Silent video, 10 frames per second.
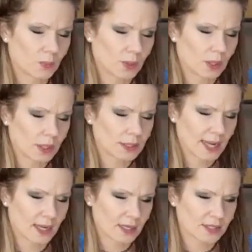really
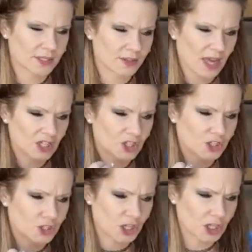taste
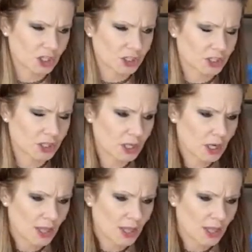that dirt,